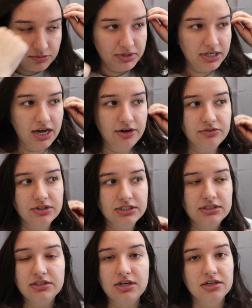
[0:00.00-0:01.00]
me, I
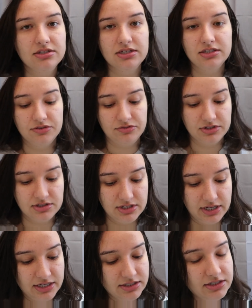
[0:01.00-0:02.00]
really did not see a difference.
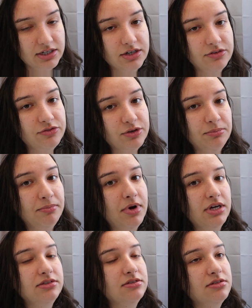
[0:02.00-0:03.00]
Like I did it for
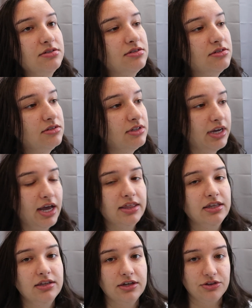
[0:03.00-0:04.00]
months, like I
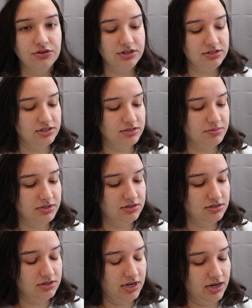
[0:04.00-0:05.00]
think like 3 to 6
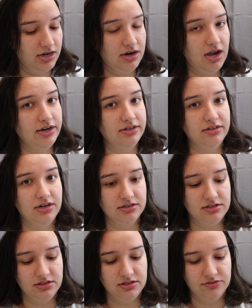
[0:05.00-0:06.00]
months, and I did
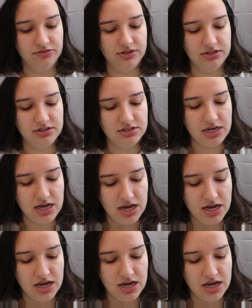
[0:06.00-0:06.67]
not see a difference.